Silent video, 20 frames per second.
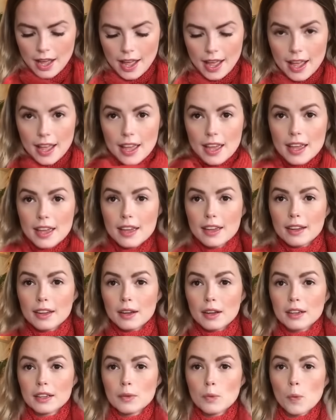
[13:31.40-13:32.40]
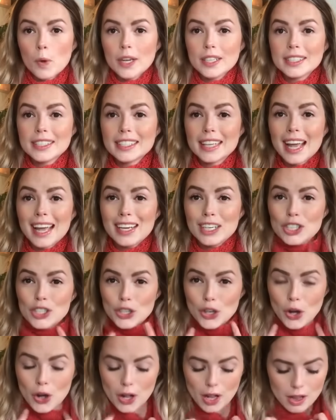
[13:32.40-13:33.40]
a one skein
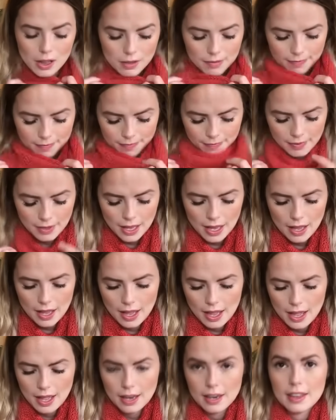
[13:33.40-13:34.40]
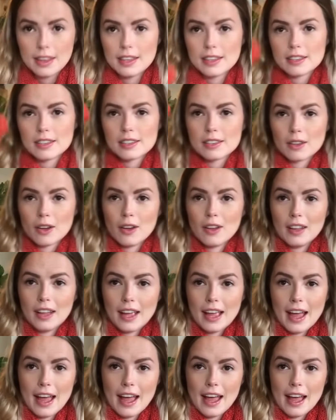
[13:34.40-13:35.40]
shawl, and this is all
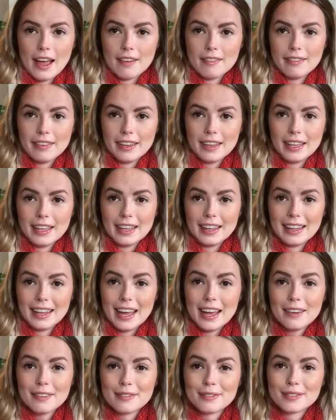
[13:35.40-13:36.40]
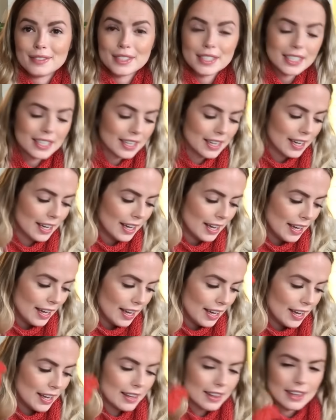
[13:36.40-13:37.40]
I have left.
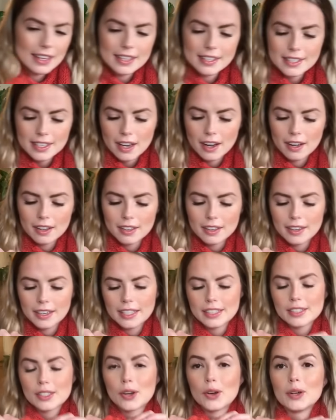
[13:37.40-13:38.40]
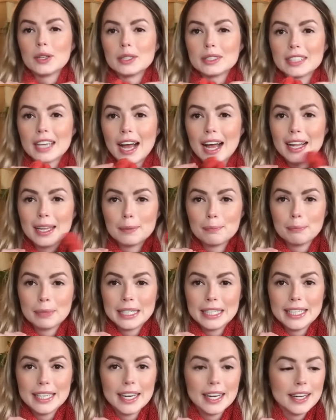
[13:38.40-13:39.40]
This color is called
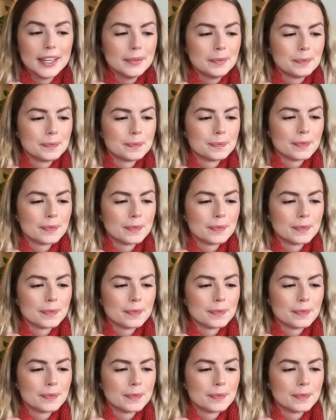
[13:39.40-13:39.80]
Alpida,